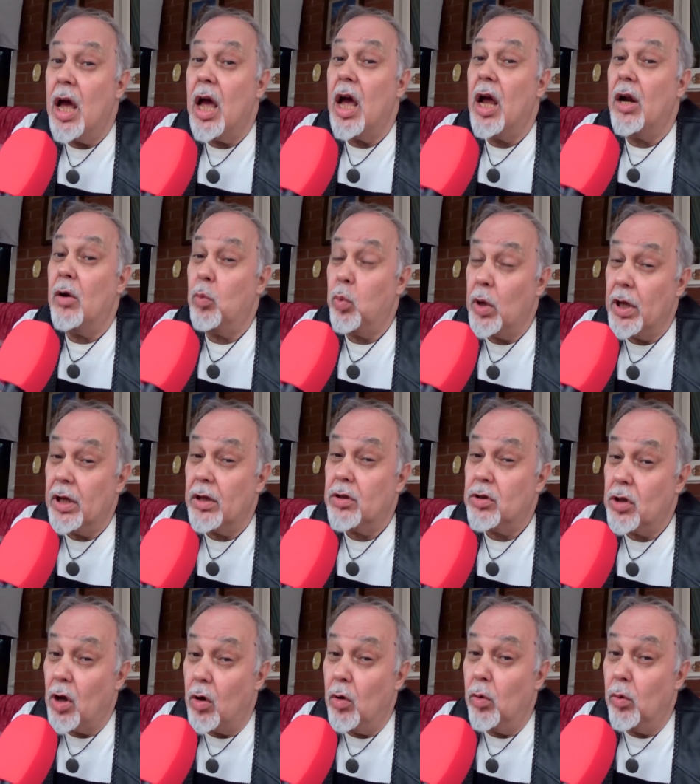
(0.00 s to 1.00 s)
and we are
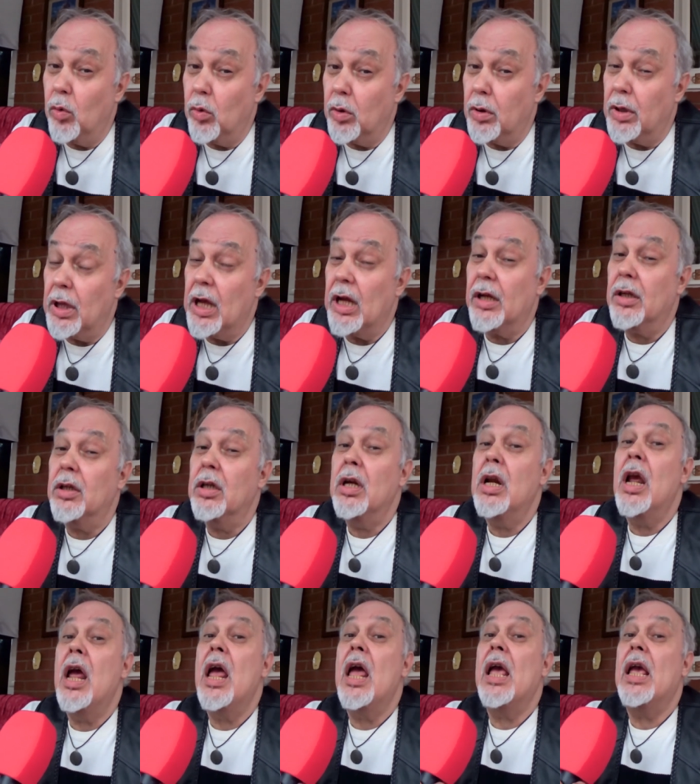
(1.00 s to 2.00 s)
told that
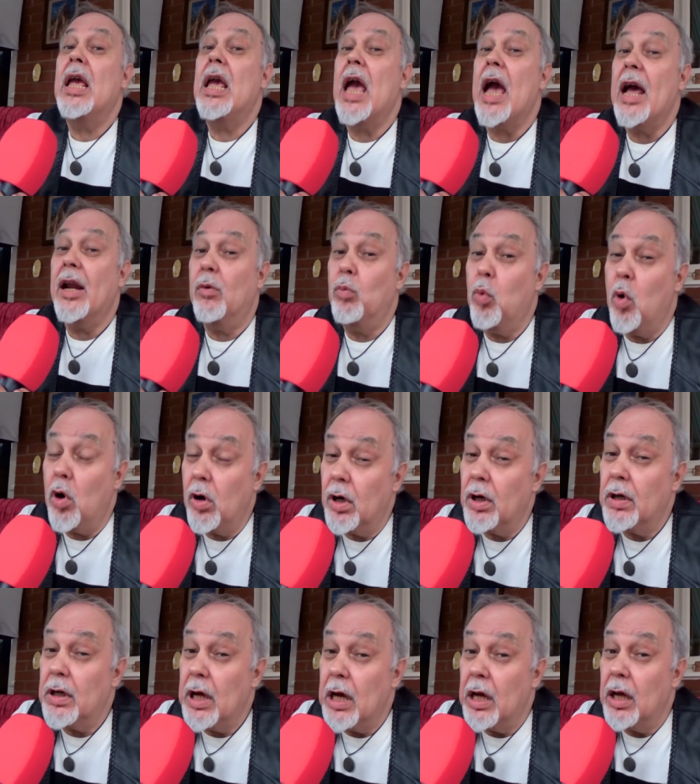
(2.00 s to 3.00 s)

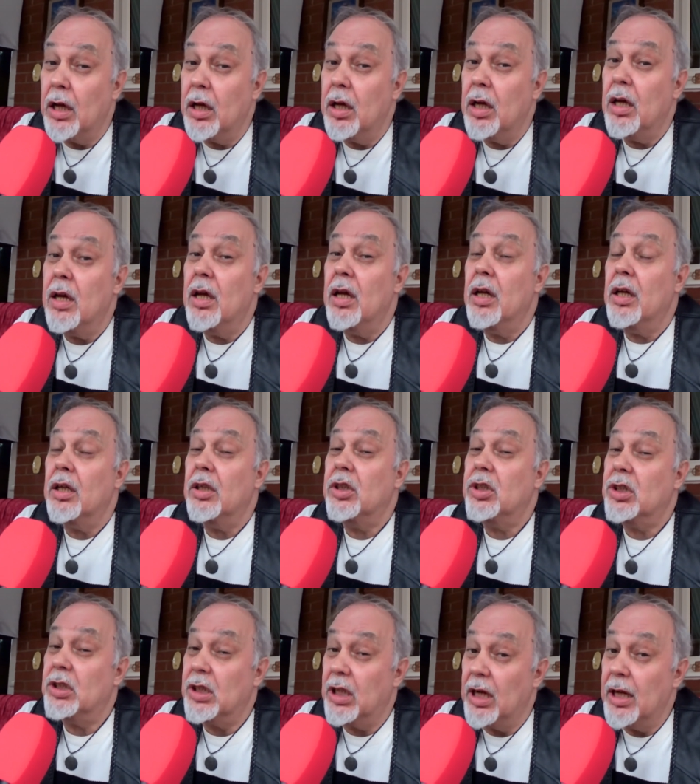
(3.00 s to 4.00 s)
Cadwaladr
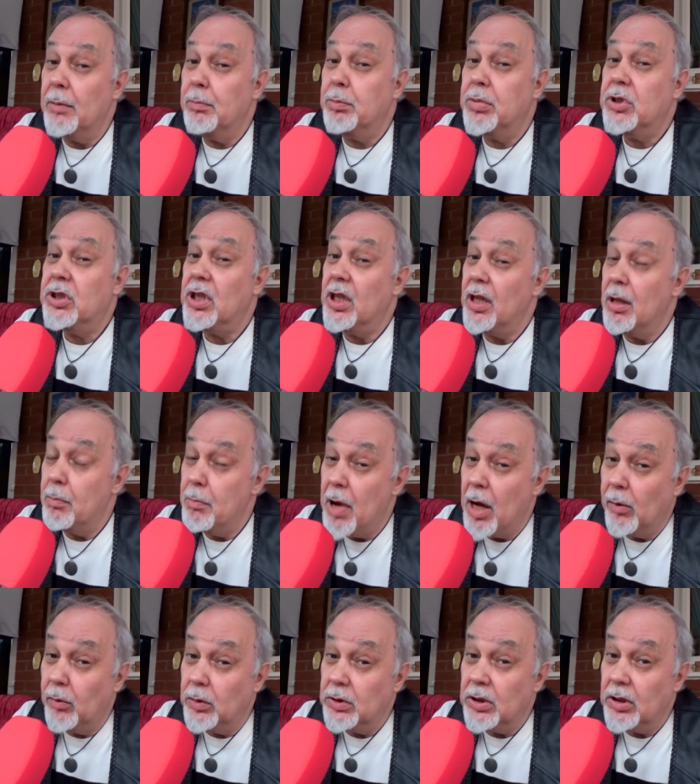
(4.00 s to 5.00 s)
sleeps in the
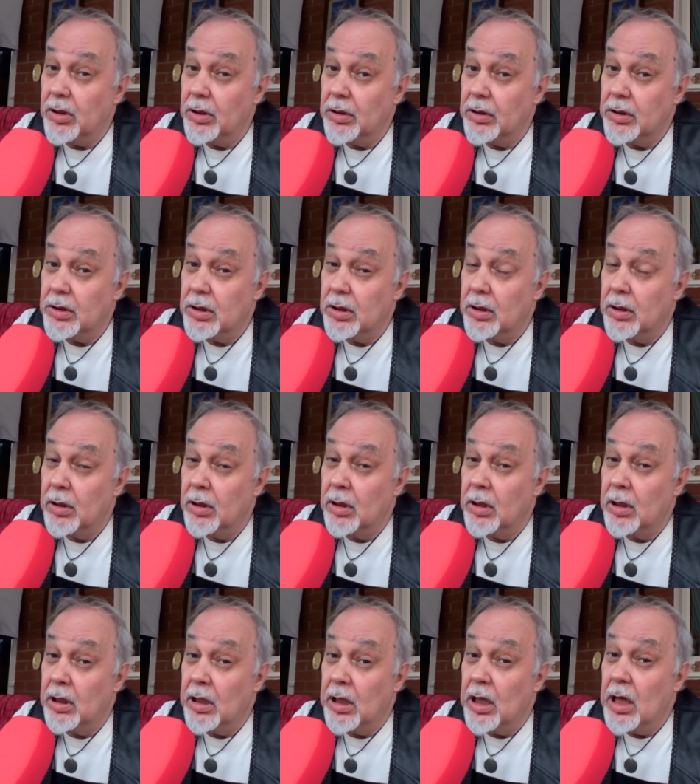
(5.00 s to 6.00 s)
mountains,
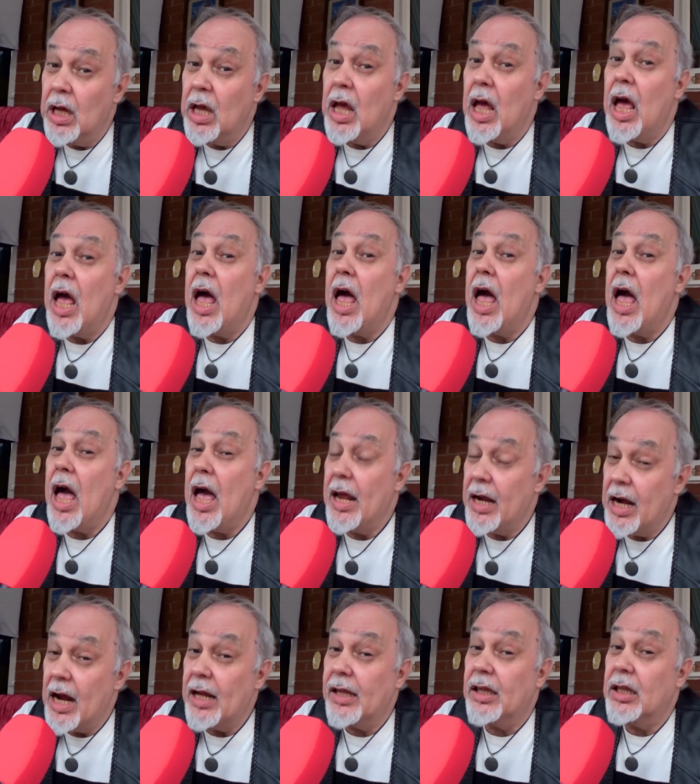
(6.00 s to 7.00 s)

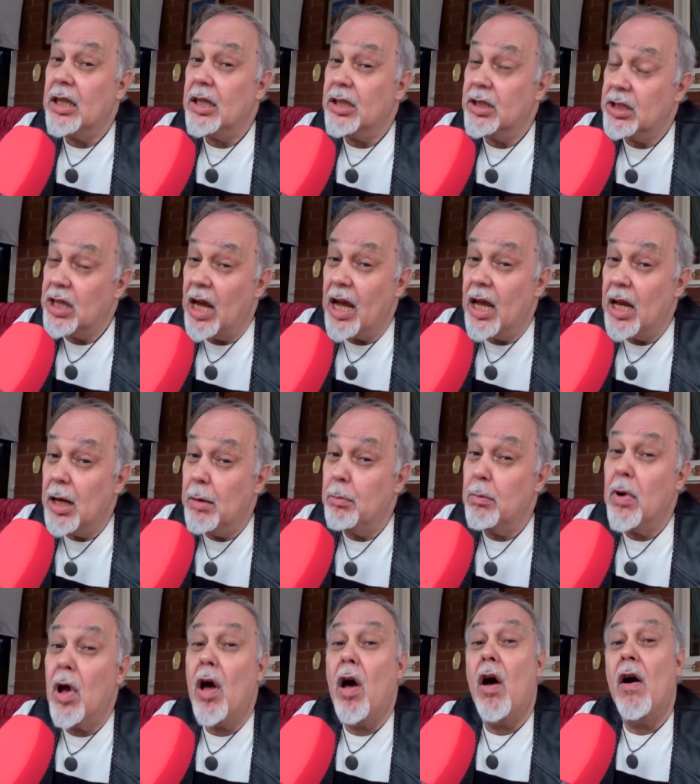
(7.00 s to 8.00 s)
and at the
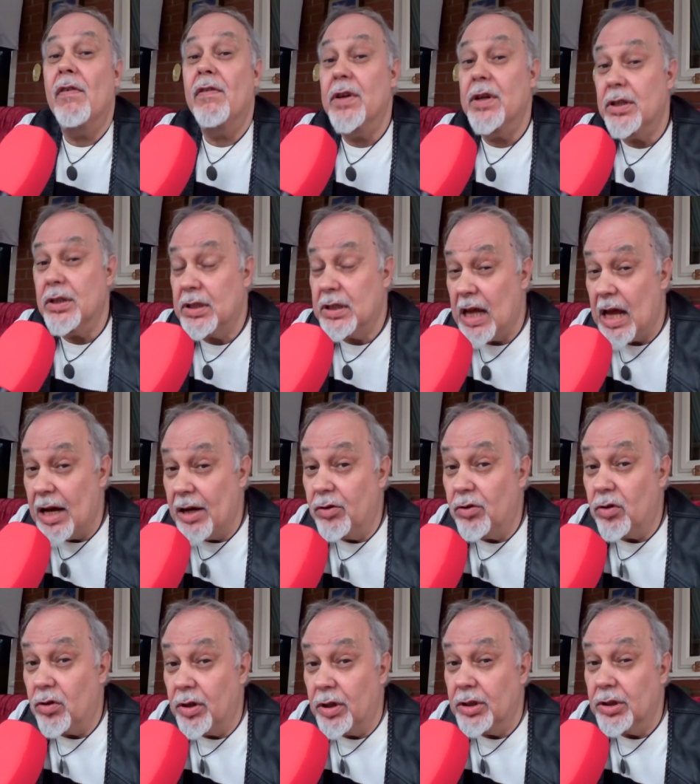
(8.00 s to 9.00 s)
time of his
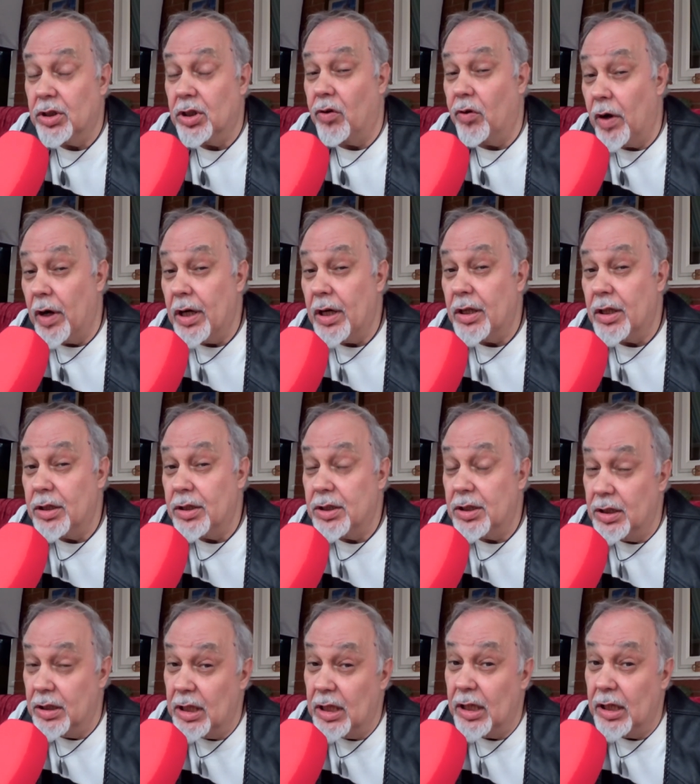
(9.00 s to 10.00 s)
country's
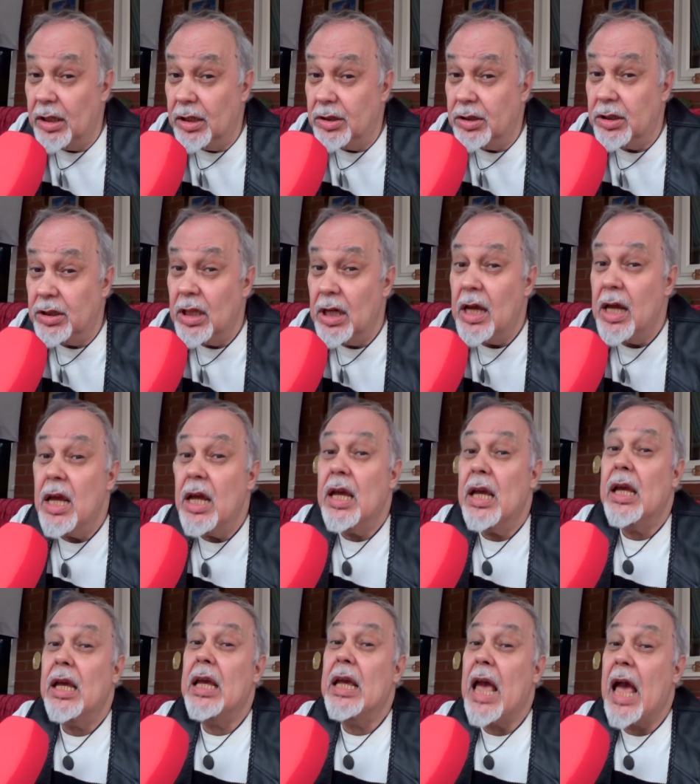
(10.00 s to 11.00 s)
greatest needs,
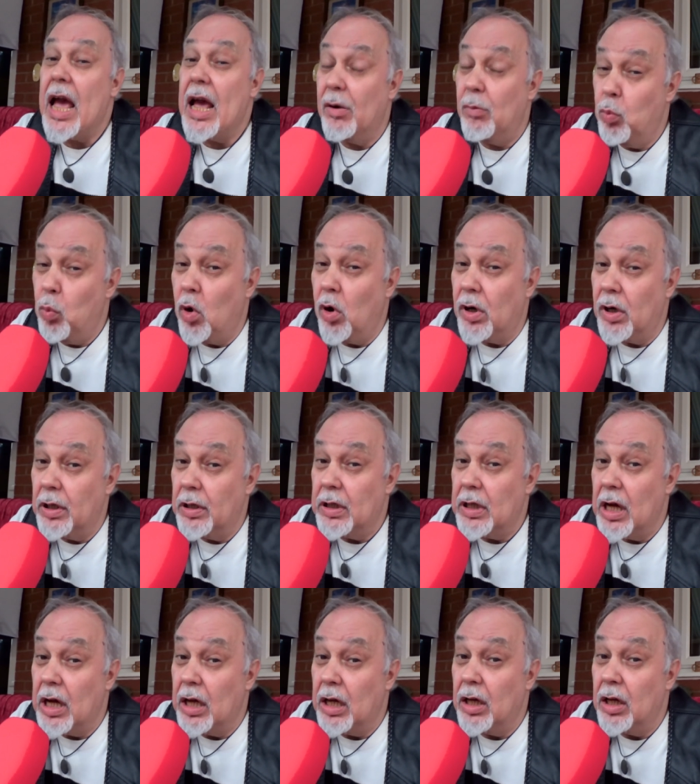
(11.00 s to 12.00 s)

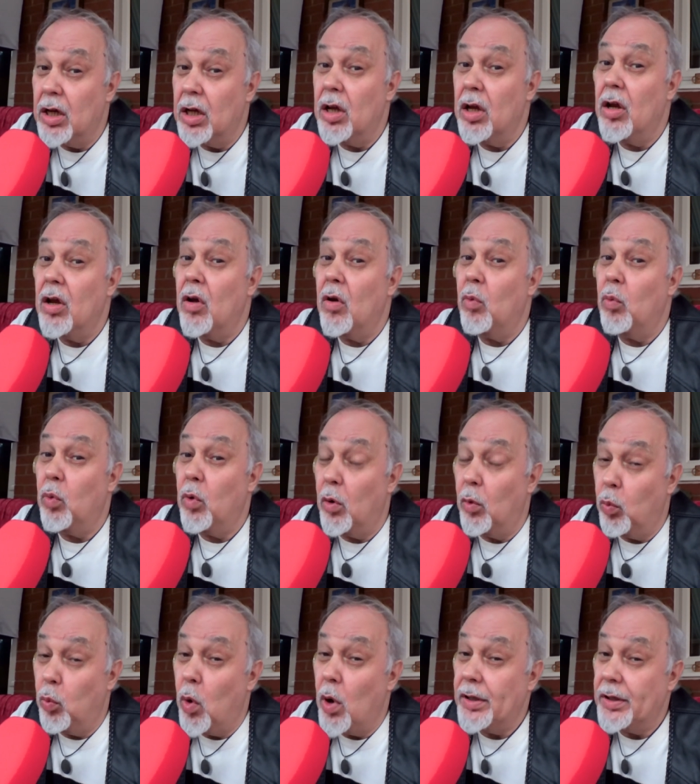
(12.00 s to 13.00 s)
Cadwaladr will
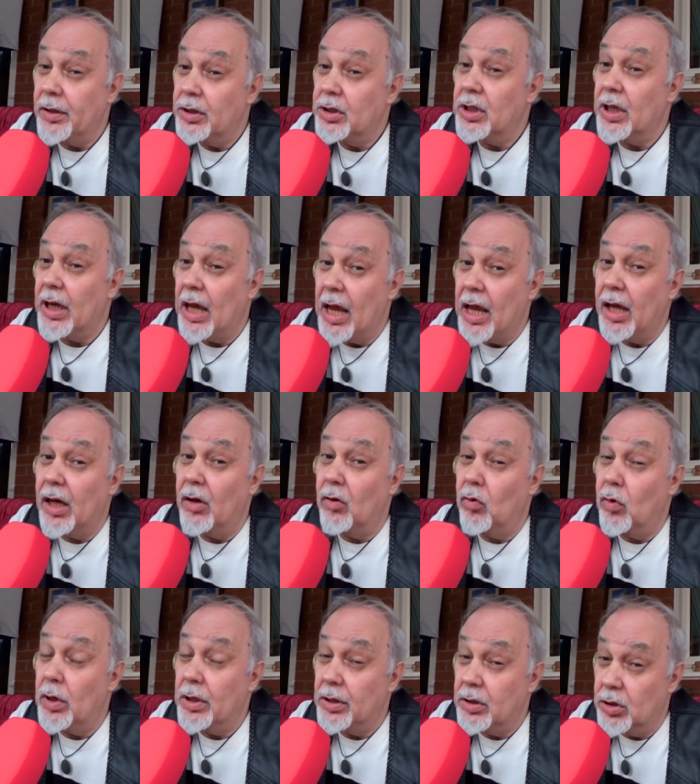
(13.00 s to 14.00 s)
once again
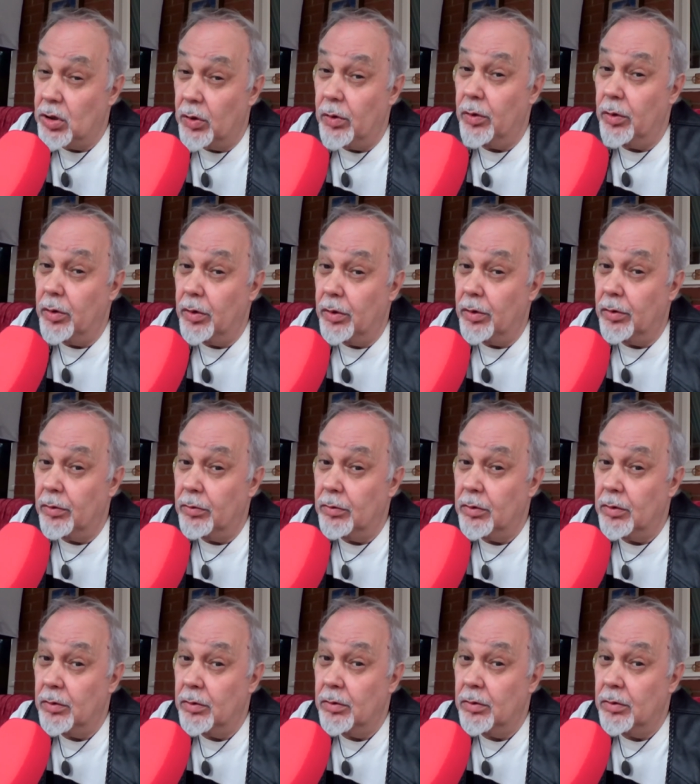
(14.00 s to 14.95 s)
return.